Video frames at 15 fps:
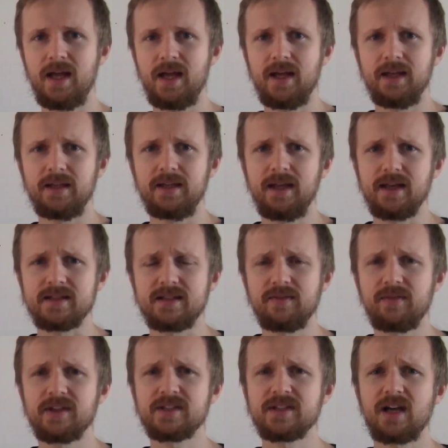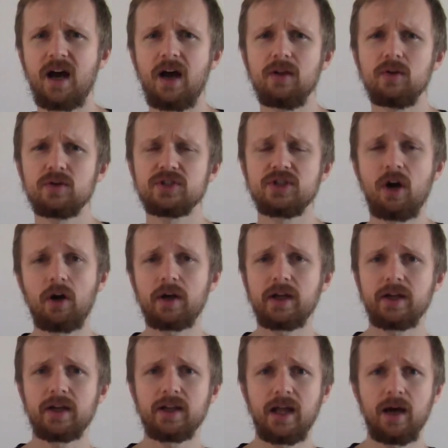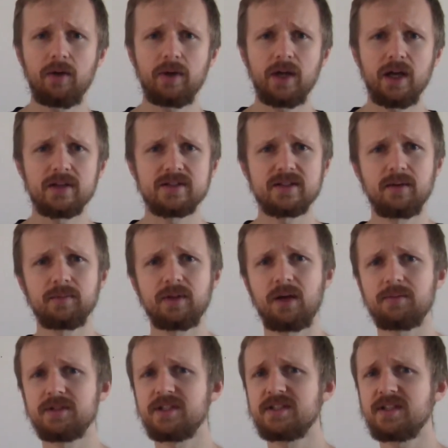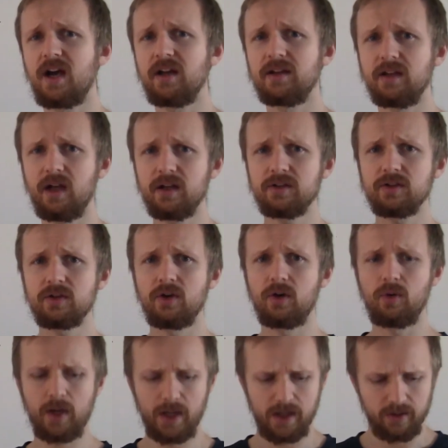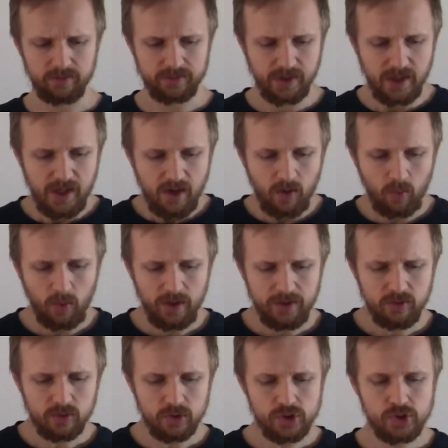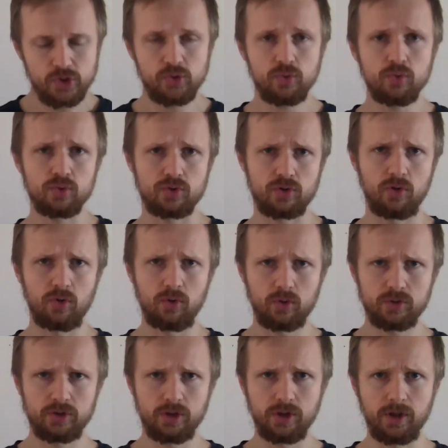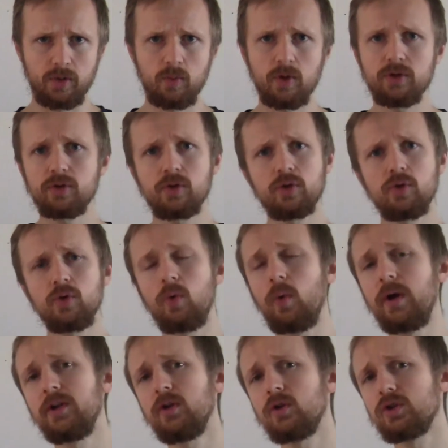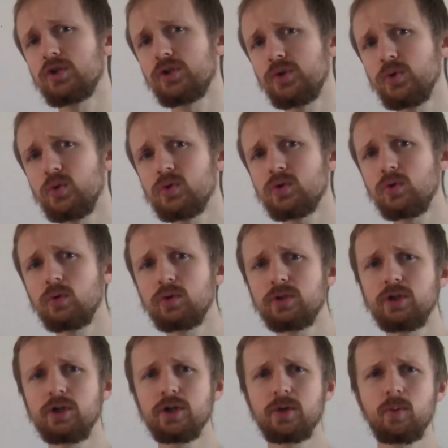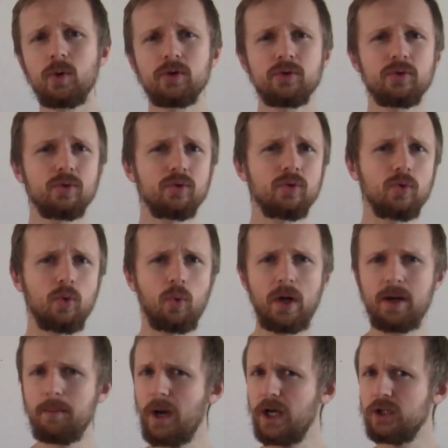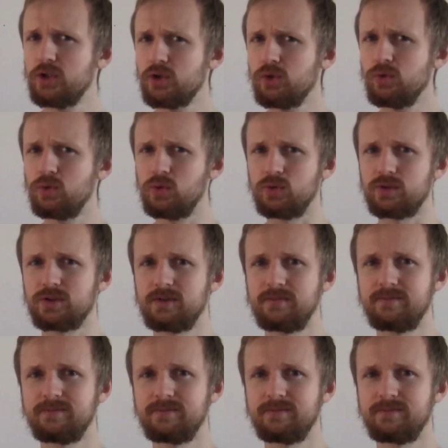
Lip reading: looks dark and cloudy, I sometimes decide not to go out. When your shoes look dirty, what do you do? When your shoes look dirty, what do you do? When my shoes